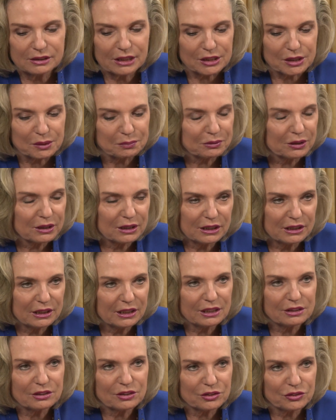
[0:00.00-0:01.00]
desperately
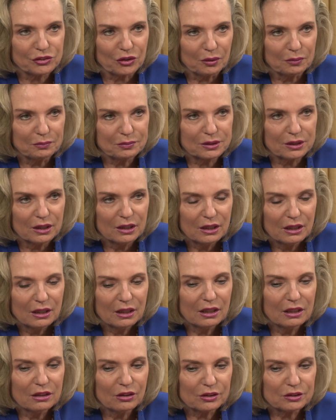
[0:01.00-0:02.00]
needs jobs.
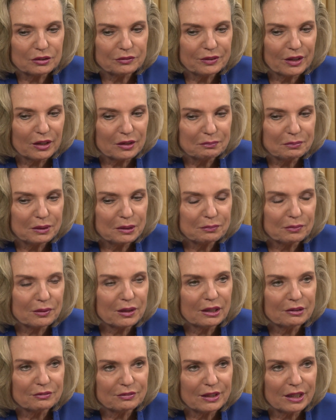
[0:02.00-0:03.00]
A lot of young
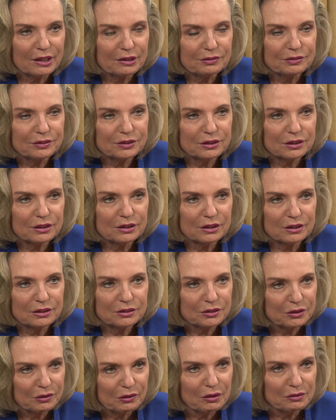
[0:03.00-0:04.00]
people have left
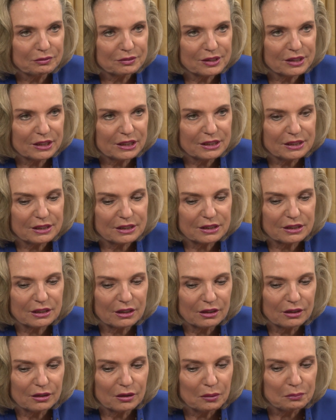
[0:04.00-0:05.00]
to go
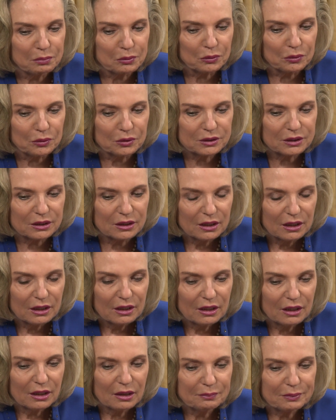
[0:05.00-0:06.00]
overseas, abroad,
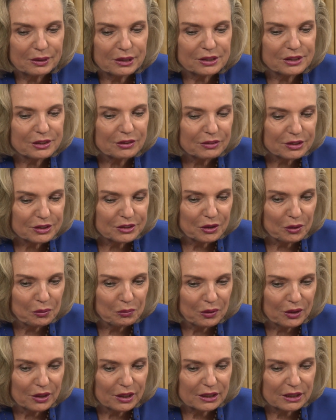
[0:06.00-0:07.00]
because there is
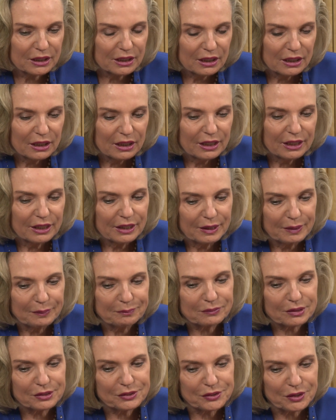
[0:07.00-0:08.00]
no work.
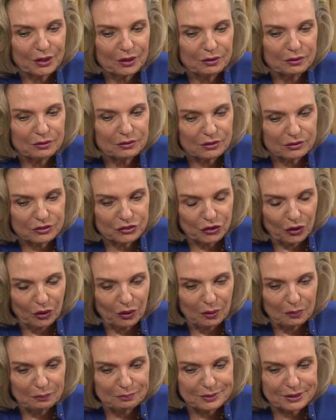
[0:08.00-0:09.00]
So
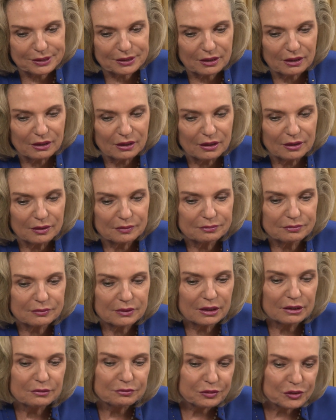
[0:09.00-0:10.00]
jobs,
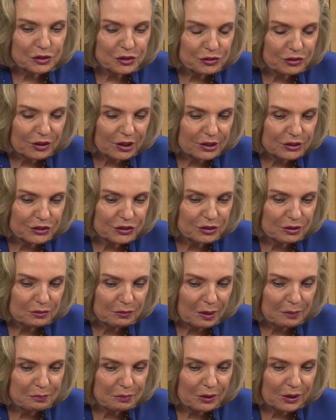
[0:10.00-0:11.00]

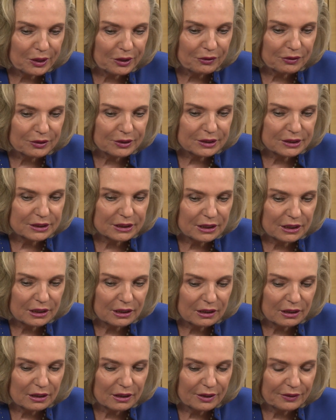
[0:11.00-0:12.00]
infrastructure, my
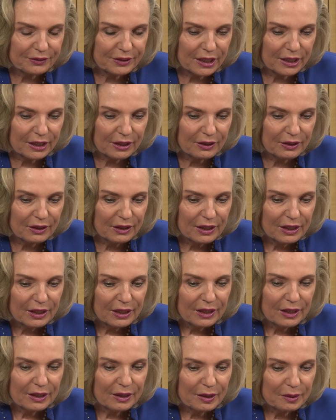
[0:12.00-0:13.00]
priority there.
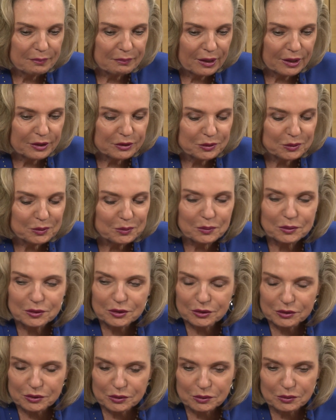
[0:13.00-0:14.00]
I
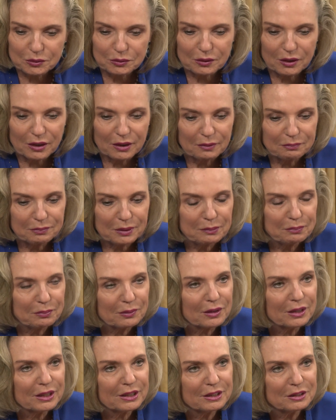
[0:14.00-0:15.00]
talked to
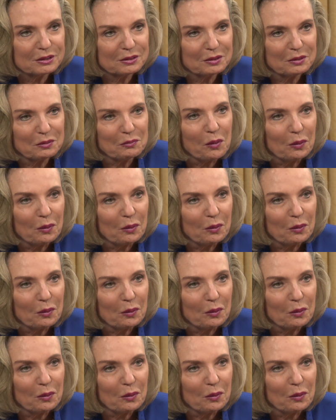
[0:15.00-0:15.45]
people in